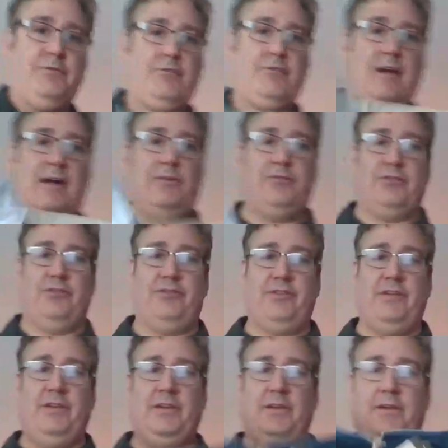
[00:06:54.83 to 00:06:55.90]
trousers.
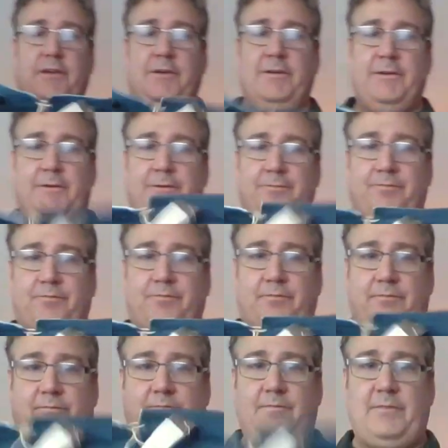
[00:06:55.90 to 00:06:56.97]

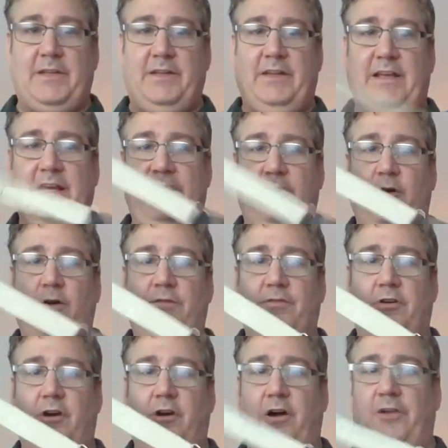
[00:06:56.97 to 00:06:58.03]
And they had
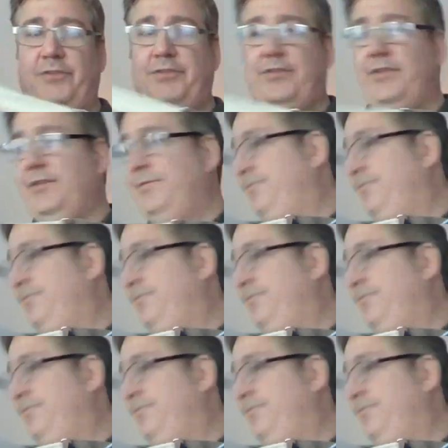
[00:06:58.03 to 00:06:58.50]
overalls.